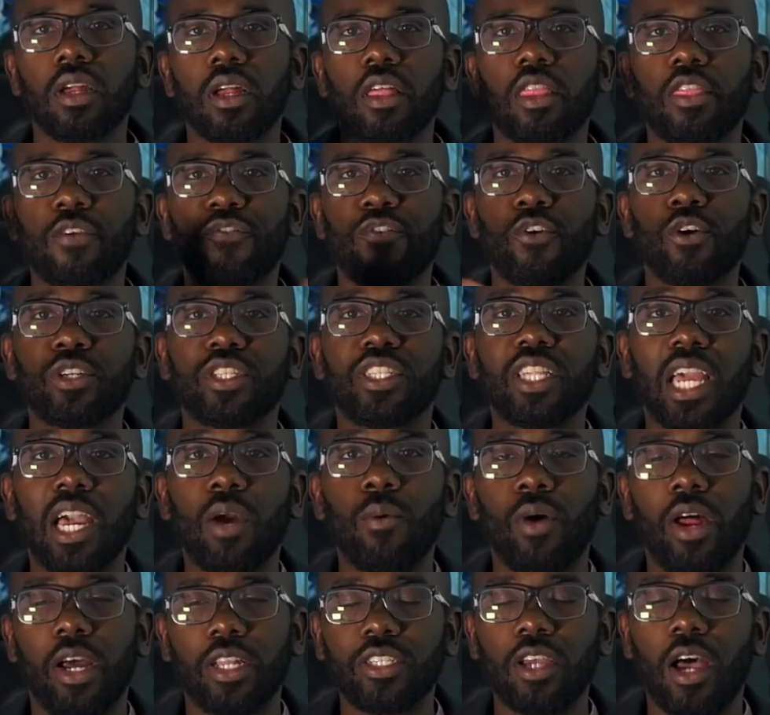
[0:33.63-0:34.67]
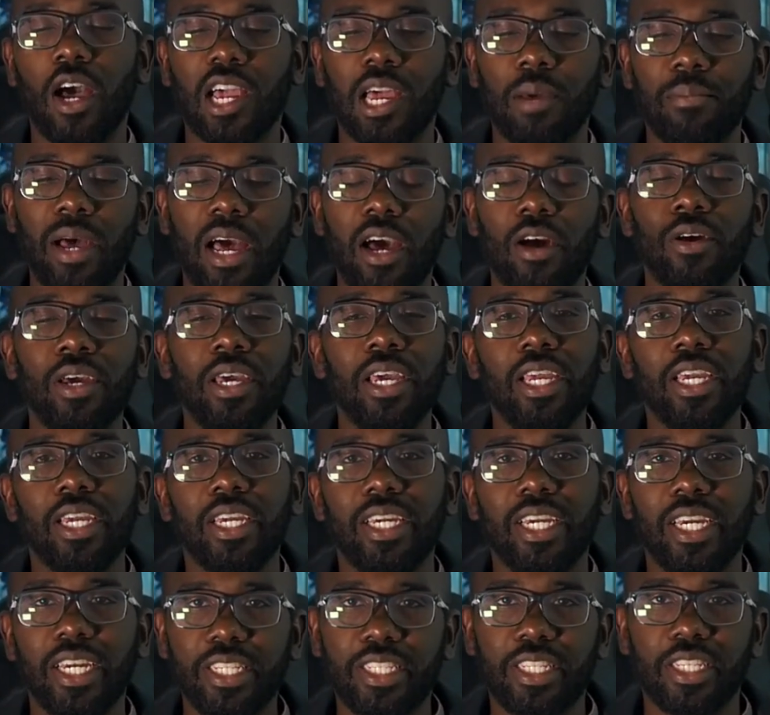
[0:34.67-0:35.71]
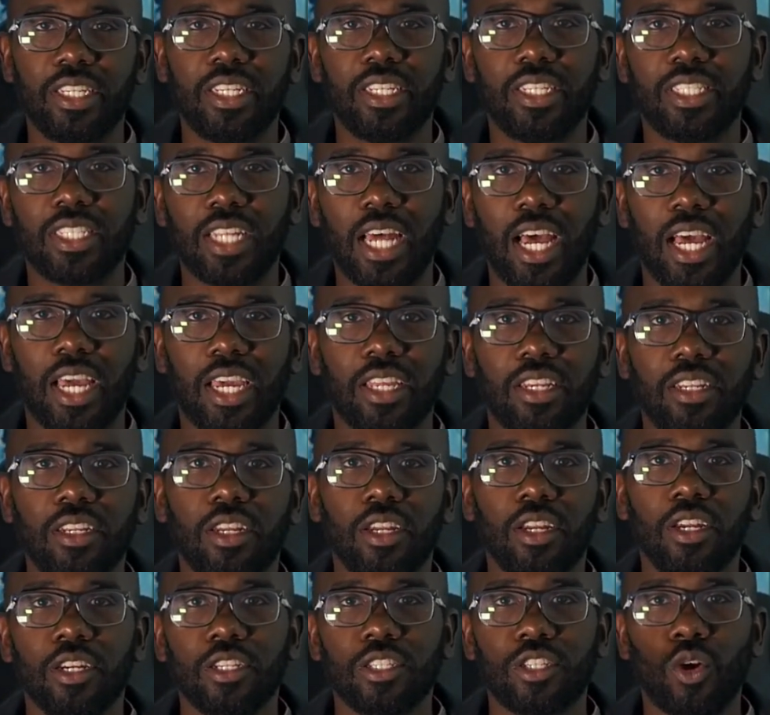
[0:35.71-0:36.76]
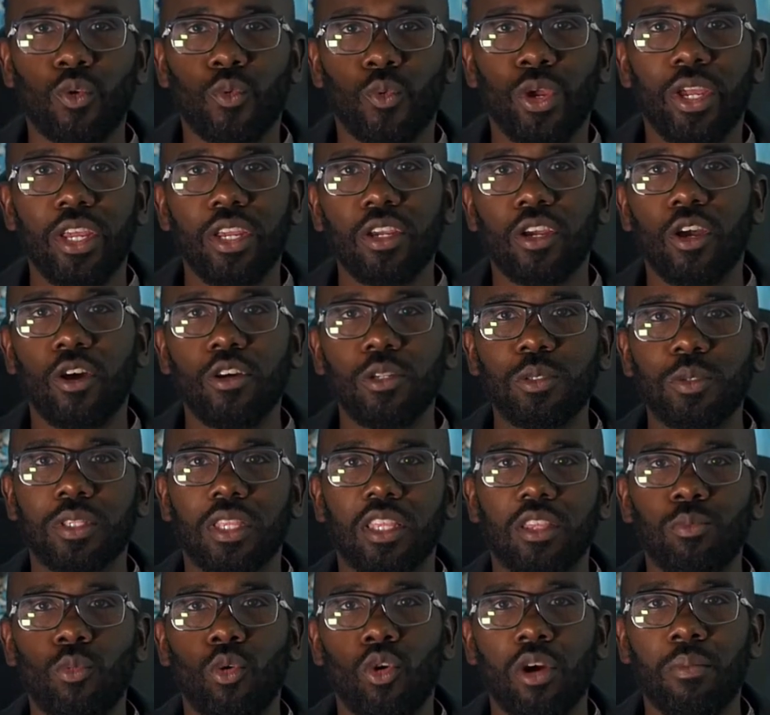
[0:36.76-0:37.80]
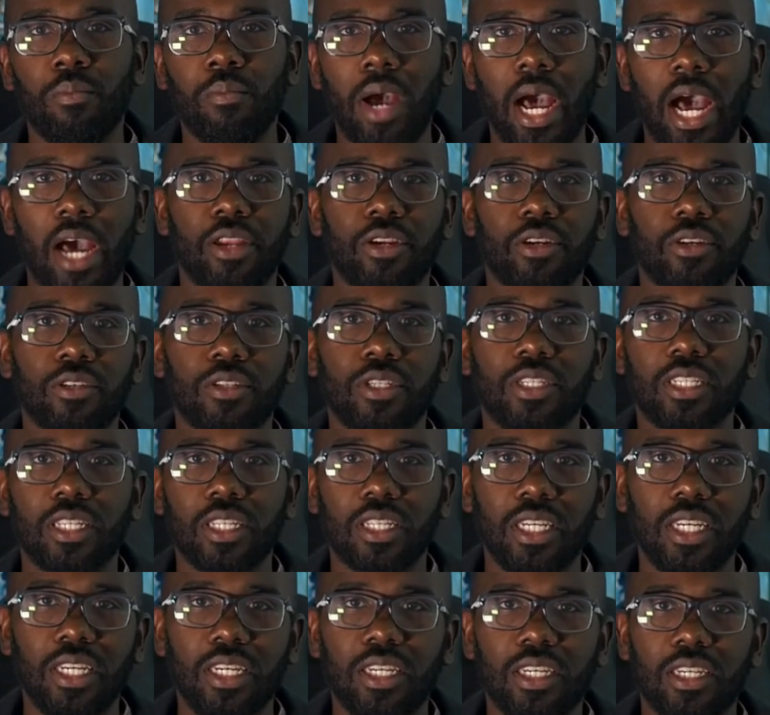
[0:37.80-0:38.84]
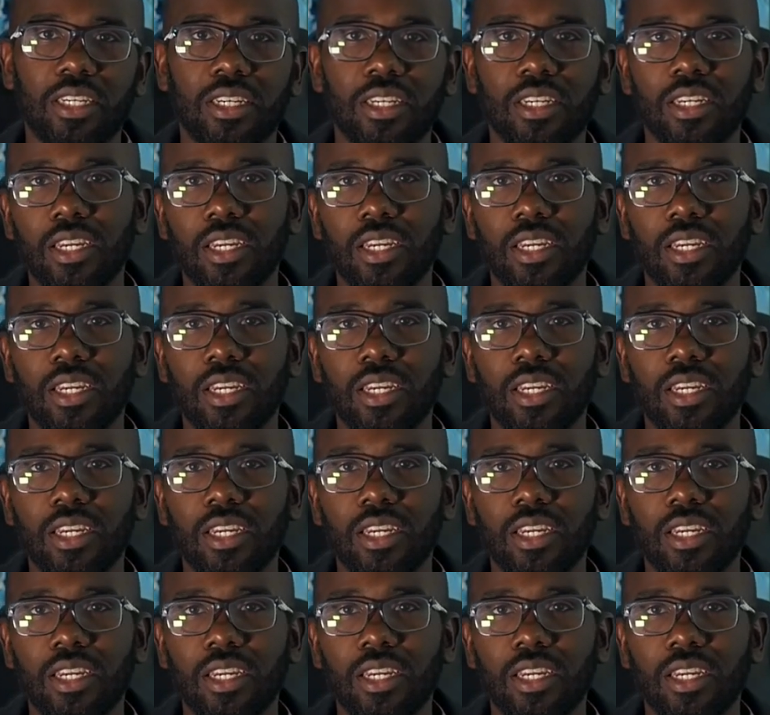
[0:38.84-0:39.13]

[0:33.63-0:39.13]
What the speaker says: The first thing I want to talk about is the design. So Ring goes with a more modern, sleek